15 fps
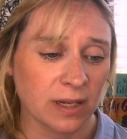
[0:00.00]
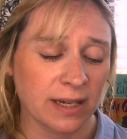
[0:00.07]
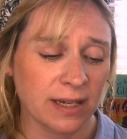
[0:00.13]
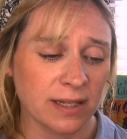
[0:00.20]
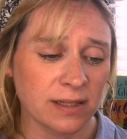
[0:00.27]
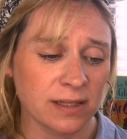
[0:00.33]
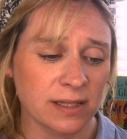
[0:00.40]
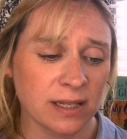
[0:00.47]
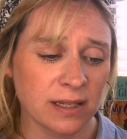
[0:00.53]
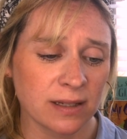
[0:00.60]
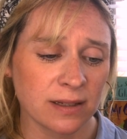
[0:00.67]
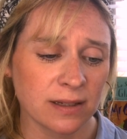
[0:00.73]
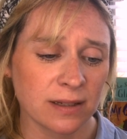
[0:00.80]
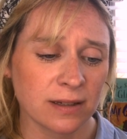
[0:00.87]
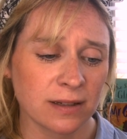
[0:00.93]
and
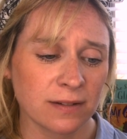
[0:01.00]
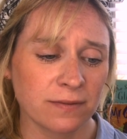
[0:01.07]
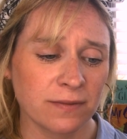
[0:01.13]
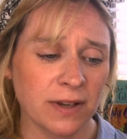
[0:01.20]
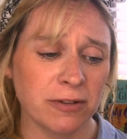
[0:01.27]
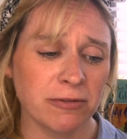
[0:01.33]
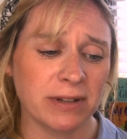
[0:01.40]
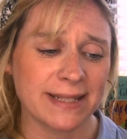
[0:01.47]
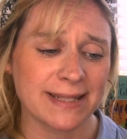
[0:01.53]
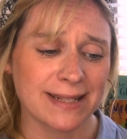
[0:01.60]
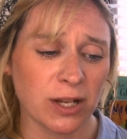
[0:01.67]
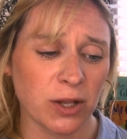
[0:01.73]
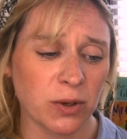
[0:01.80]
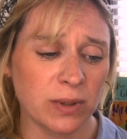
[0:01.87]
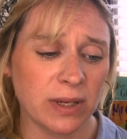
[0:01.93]
very
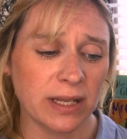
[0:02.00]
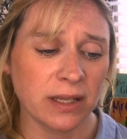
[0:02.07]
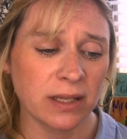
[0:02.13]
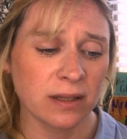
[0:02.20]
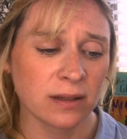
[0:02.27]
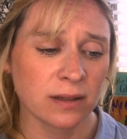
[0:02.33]
slowly,